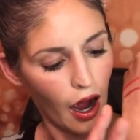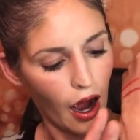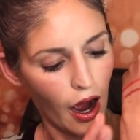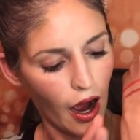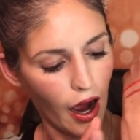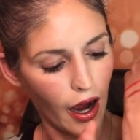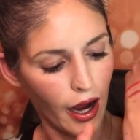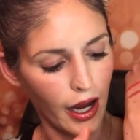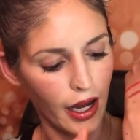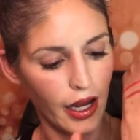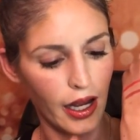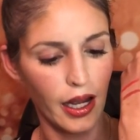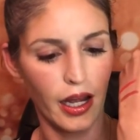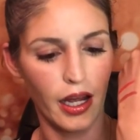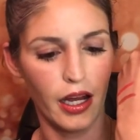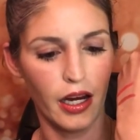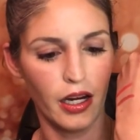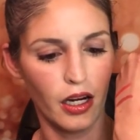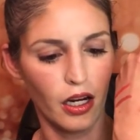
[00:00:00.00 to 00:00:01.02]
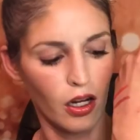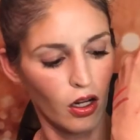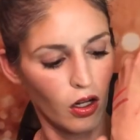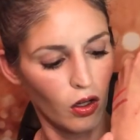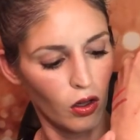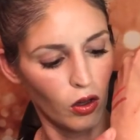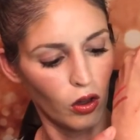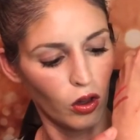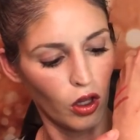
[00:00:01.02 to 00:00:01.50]
high-end
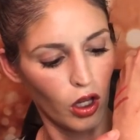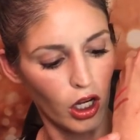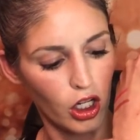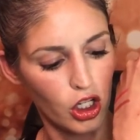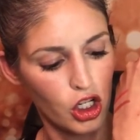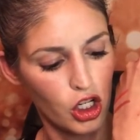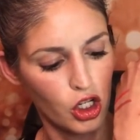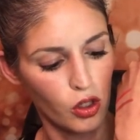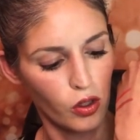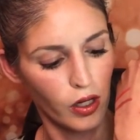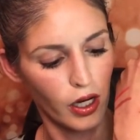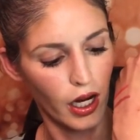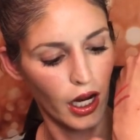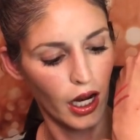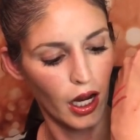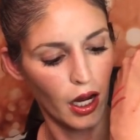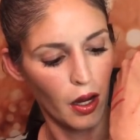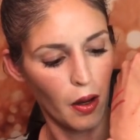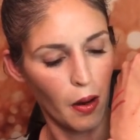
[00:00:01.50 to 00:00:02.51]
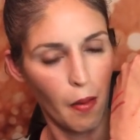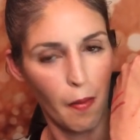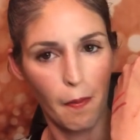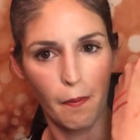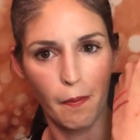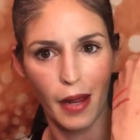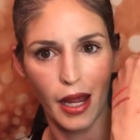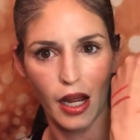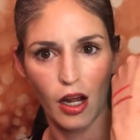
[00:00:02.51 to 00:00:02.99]
luxury
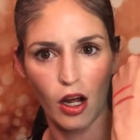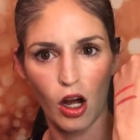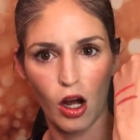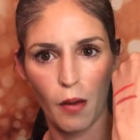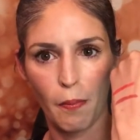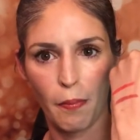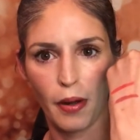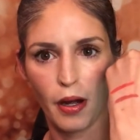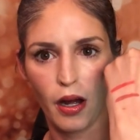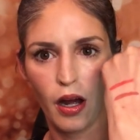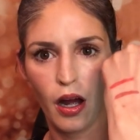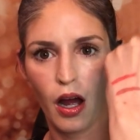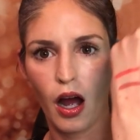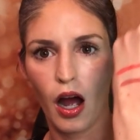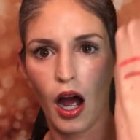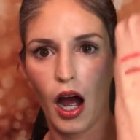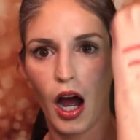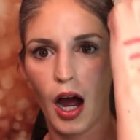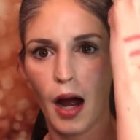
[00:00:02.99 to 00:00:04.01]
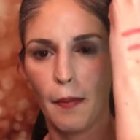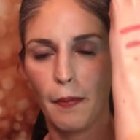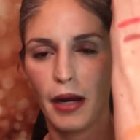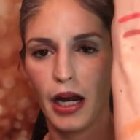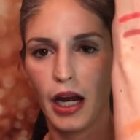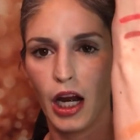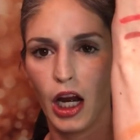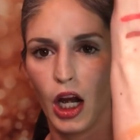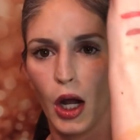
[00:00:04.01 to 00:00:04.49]
makeup. I
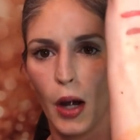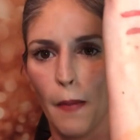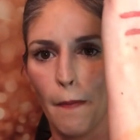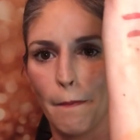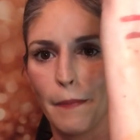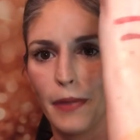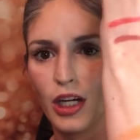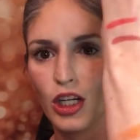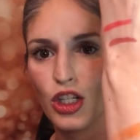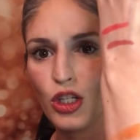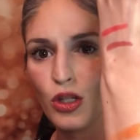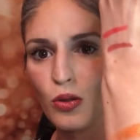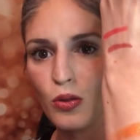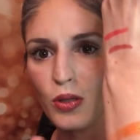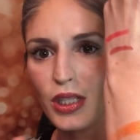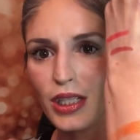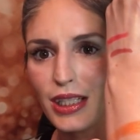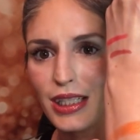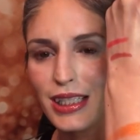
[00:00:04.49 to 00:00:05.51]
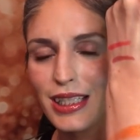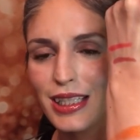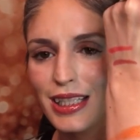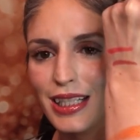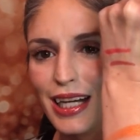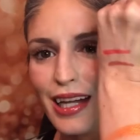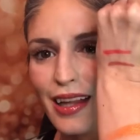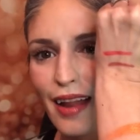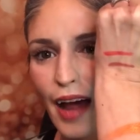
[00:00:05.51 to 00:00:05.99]
mean, did you just
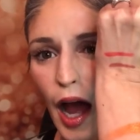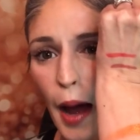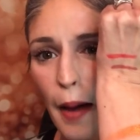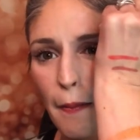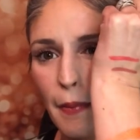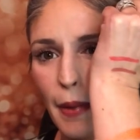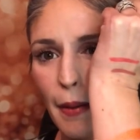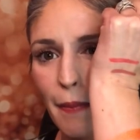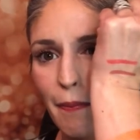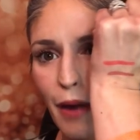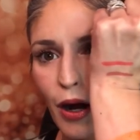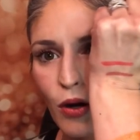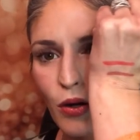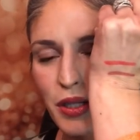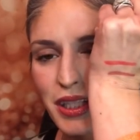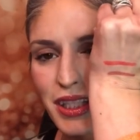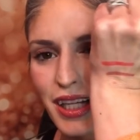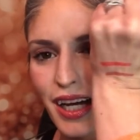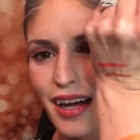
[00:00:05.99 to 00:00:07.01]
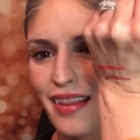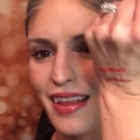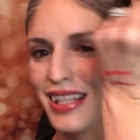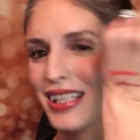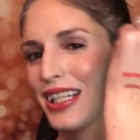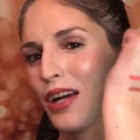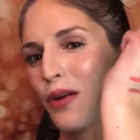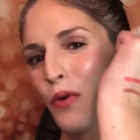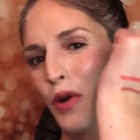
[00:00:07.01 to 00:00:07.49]
see that mimosa?
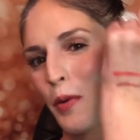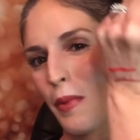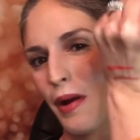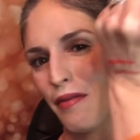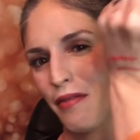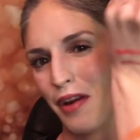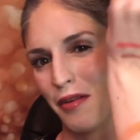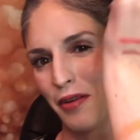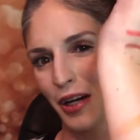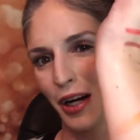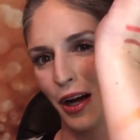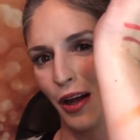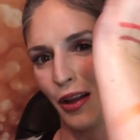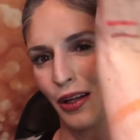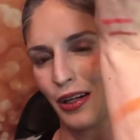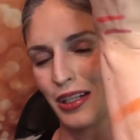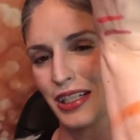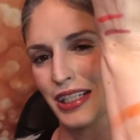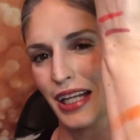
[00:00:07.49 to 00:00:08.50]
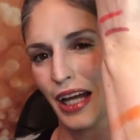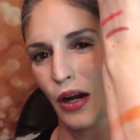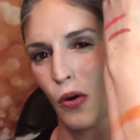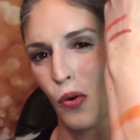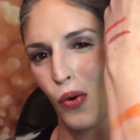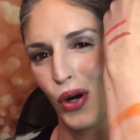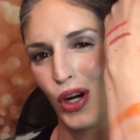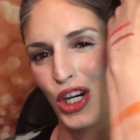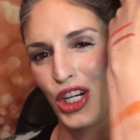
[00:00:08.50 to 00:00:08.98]
That's like one of my favorite colors, that
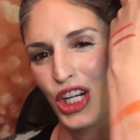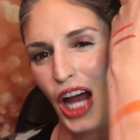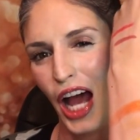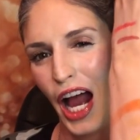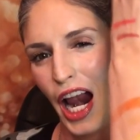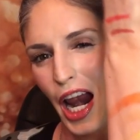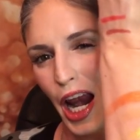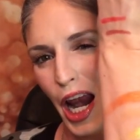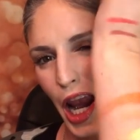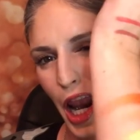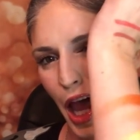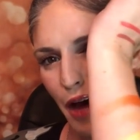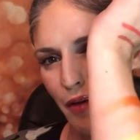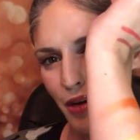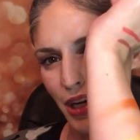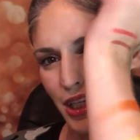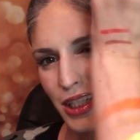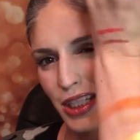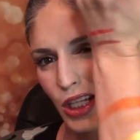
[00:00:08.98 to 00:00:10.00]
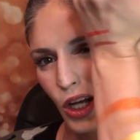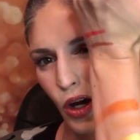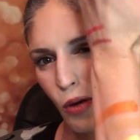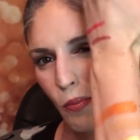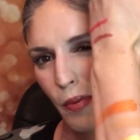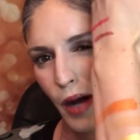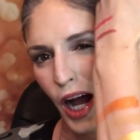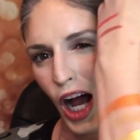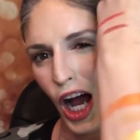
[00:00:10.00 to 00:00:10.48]
orange. I love it
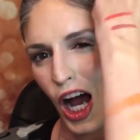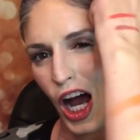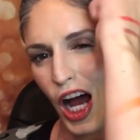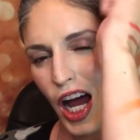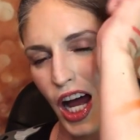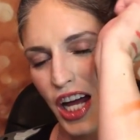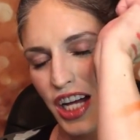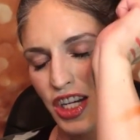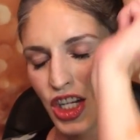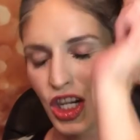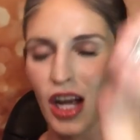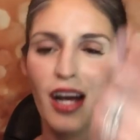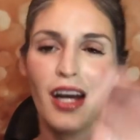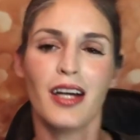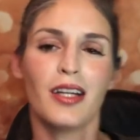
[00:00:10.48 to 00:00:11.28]
so much.